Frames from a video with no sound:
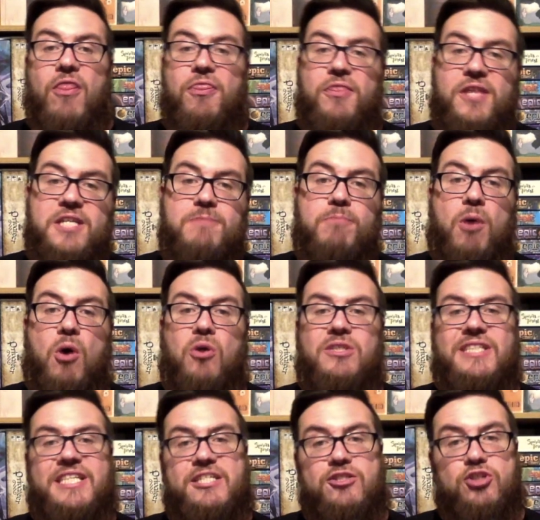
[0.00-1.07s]
this
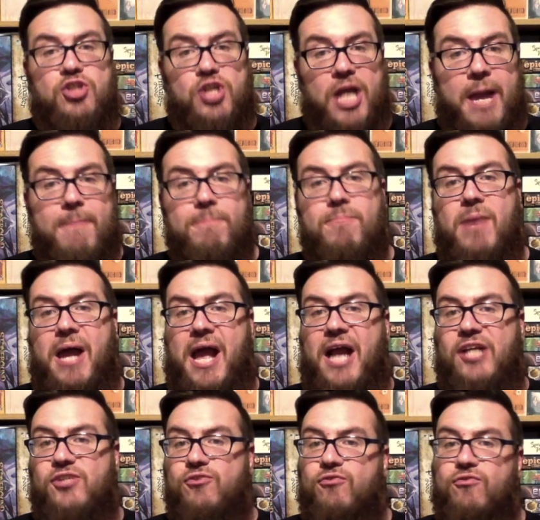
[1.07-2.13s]
box is
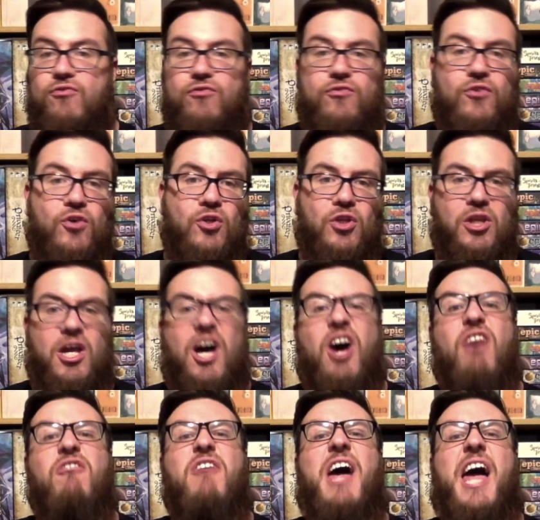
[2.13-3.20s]
jam-packed full
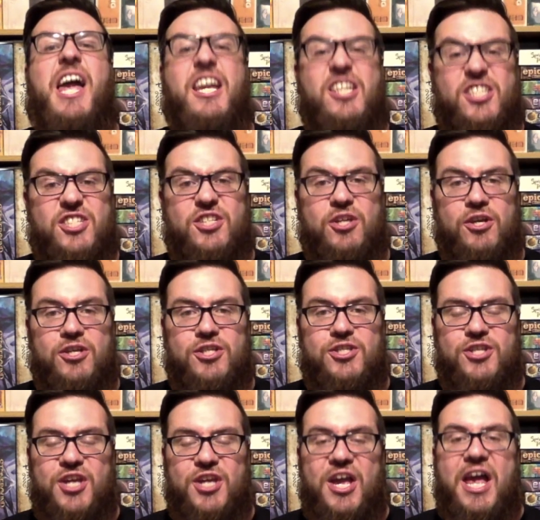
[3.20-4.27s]
of
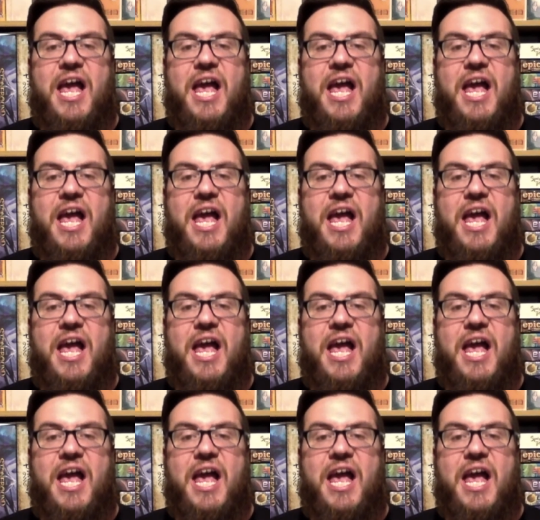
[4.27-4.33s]
aceness.